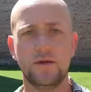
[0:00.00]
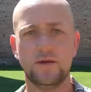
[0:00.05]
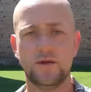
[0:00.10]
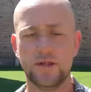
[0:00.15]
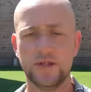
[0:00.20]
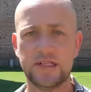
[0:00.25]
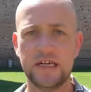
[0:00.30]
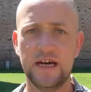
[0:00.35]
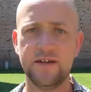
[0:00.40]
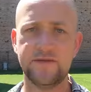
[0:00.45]

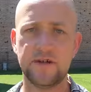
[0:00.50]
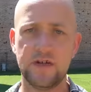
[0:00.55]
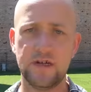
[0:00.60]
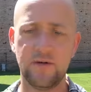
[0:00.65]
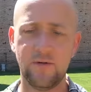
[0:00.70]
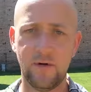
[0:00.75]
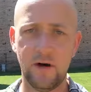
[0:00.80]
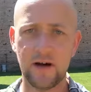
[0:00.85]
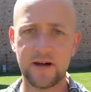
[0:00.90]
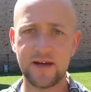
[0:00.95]
Just after
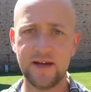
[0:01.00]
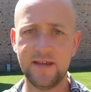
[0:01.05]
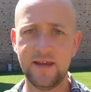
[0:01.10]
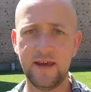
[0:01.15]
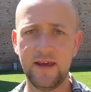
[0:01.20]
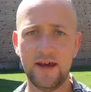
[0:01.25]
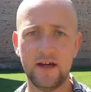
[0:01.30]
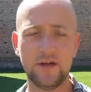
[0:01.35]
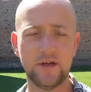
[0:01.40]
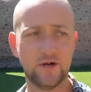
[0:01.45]
you walk in
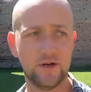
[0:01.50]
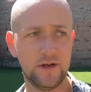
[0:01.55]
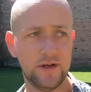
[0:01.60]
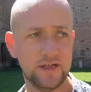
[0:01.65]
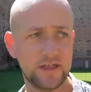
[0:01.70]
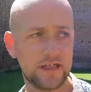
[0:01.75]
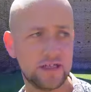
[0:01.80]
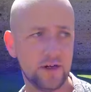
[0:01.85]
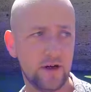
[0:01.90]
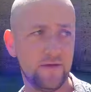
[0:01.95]
the
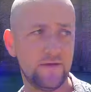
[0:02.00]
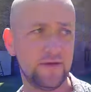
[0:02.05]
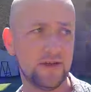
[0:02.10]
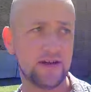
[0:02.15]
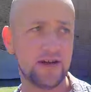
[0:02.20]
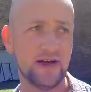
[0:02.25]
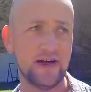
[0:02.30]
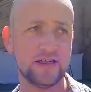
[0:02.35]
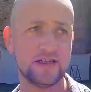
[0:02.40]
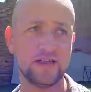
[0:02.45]
entrance of the
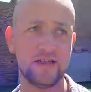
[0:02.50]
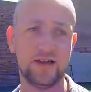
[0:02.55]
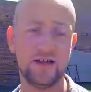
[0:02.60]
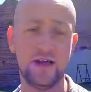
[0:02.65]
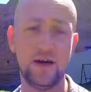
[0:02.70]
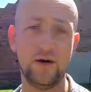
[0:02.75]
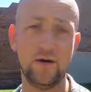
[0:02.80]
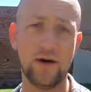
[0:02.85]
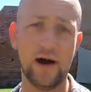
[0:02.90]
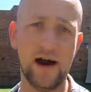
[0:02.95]
castle,
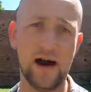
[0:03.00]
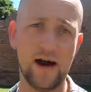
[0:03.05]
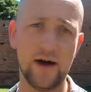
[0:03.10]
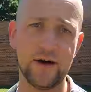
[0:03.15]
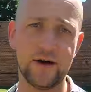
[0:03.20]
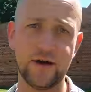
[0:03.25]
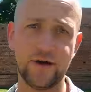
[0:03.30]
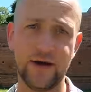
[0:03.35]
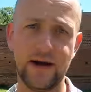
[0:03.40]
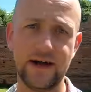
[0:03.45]
you
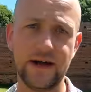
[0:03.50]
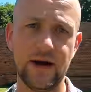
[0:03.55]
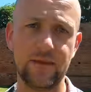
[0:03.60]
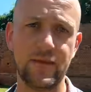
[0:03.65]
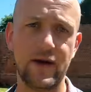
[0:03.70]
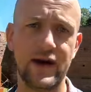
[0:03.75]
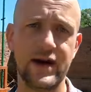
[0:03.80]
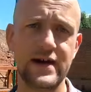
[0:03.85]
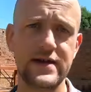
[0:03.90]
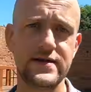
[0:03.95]
are greeted
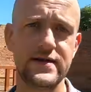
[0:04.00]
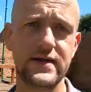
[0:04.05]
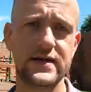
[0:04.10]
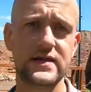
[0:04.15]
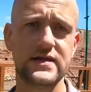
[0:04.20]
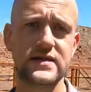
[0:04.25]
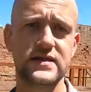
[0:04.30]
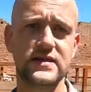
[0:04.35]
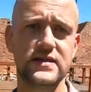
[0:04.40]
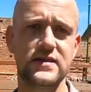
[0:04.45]
by
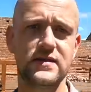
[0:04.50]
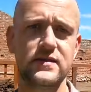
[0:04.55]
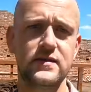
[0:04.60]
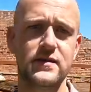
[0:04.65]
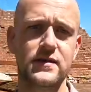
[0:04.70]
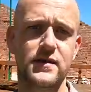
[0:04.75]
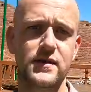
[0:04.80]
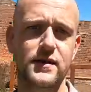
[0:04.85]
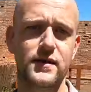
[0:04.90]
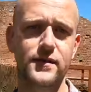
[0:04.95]

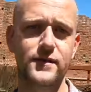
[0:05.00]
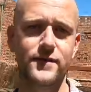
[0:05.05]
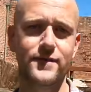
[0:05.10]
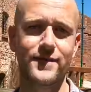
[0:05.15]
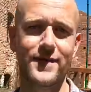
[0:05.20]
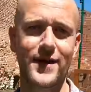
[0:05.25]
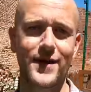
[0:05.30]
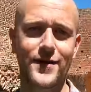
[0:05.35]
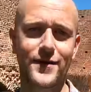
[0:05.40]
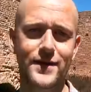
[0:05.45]

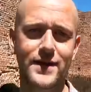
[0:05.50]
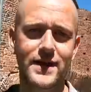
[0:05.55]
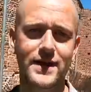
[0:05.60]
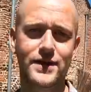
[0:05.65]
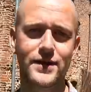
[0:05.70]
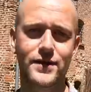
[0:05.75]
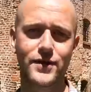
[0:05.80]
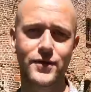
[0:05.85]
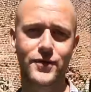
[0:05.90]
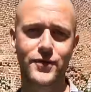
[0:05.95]
this very
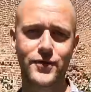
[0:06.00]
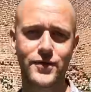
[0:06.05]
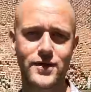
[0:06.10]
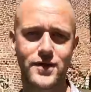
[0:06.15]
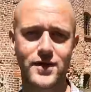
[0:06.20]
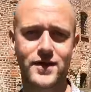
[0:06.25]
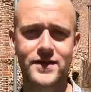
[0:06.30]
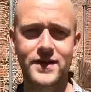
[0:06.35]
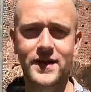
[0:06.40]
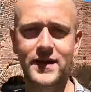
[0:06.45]
cool
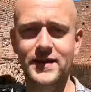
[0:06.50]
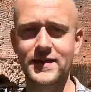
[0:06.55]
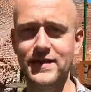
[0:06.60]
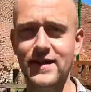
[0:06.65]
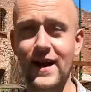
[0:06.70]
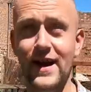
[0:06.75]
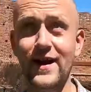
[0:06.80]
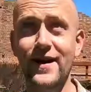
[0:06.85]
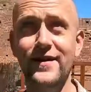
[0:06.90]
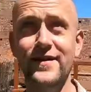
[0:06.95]
looking
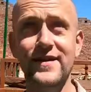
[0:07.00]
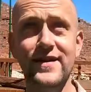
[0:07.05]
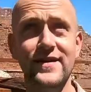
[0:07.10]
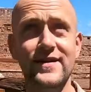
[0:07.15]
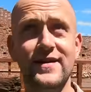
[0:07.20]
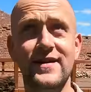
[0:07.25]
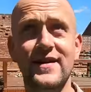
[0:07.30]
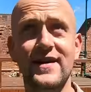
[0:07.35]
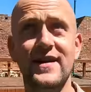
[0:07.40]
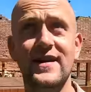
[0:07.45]

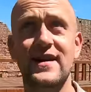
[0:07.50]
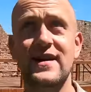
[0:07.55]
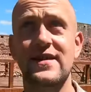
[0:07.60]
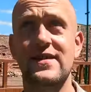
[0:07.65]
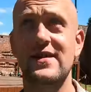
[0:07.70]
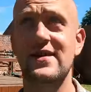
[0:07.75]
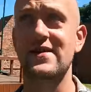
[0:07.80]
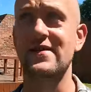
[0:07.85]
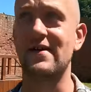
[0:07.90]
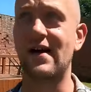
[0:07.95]
garden.
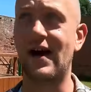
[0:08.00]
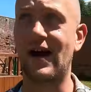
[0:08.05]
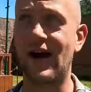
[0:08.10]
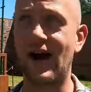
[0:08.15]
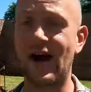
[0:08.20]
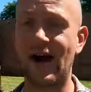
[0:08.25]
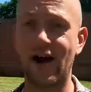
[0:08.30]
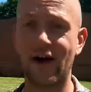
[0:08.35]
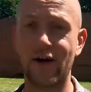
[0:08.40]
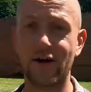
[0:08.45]
There
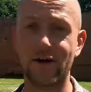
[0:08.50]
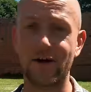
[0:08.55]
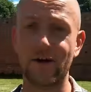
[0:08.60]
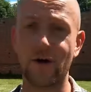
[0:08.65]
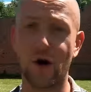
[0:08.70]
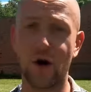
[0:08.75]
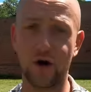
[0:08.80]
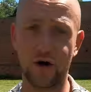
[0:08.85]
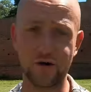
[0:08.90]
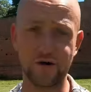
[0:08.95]
are
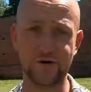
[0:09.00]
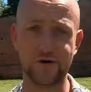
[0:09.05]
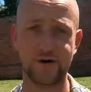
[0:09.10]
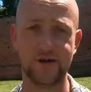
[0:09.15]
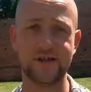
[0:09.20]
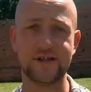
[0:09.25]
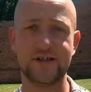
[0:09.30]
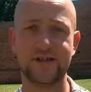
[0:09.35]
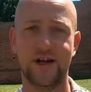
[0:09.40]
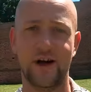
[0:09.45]

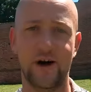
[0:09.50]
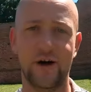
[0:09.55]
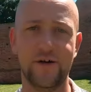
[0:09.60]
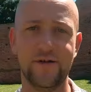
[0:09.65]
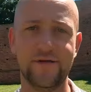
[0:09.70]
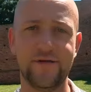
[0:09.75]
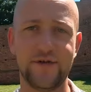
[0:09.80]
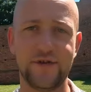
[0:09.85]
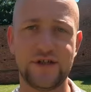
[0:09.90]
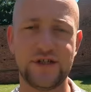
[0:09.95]
hundreds
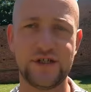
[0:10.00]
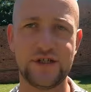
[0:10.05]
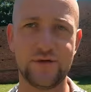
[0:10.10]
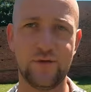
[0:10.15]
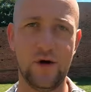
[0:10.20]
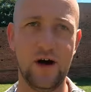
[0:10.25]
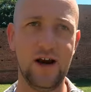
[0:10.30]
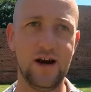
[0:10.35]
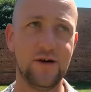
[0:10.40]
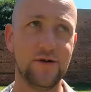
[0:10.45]
of
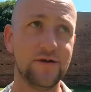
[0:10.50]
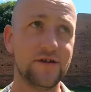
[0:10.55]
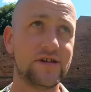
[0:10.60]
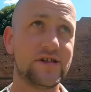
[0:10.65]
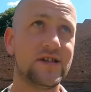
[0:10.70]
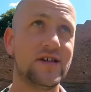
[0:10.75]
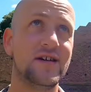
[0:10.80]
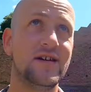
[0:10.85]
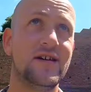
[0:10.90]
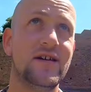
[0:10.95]

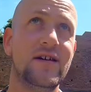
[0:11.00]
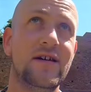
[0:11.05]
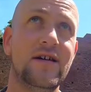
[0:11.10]
swallows